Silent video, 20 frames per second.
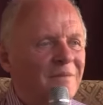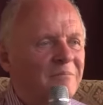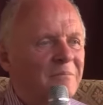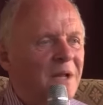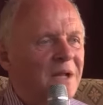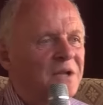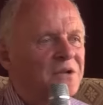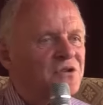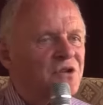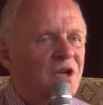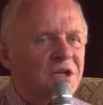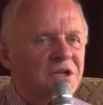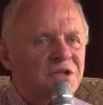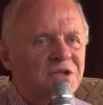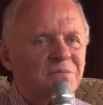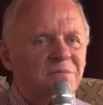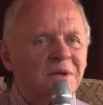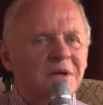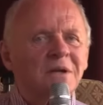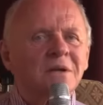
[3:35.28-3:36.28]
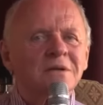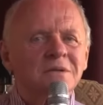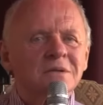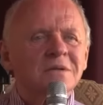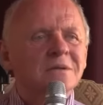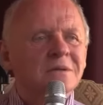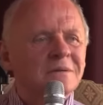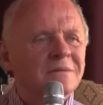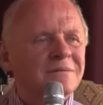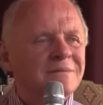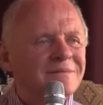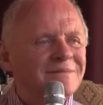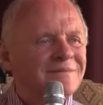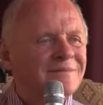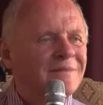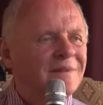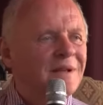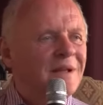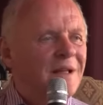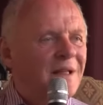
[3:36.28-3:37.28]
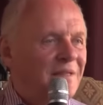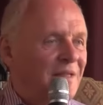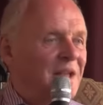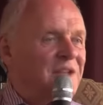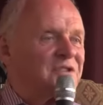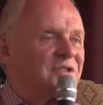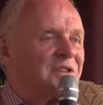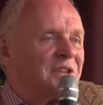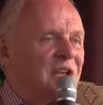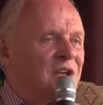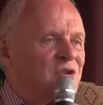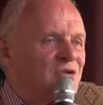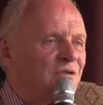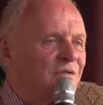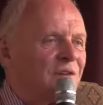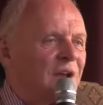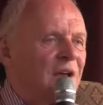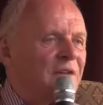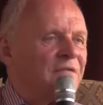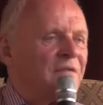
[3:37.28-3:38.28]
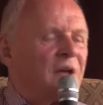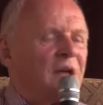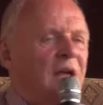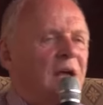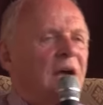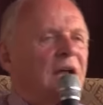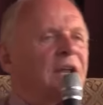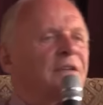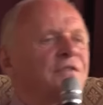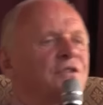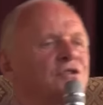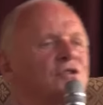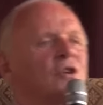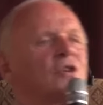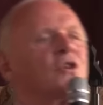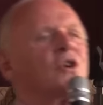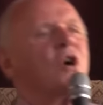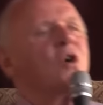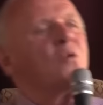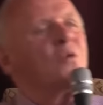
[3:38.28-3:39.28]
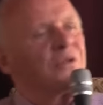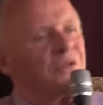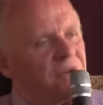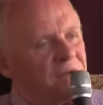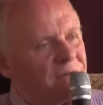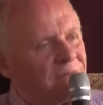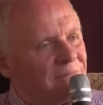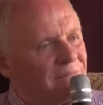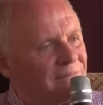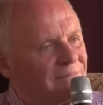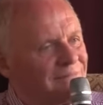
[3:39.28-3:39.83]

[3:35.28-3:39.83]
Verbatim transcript: many changes because that's the nature of life. And if you don't go with it,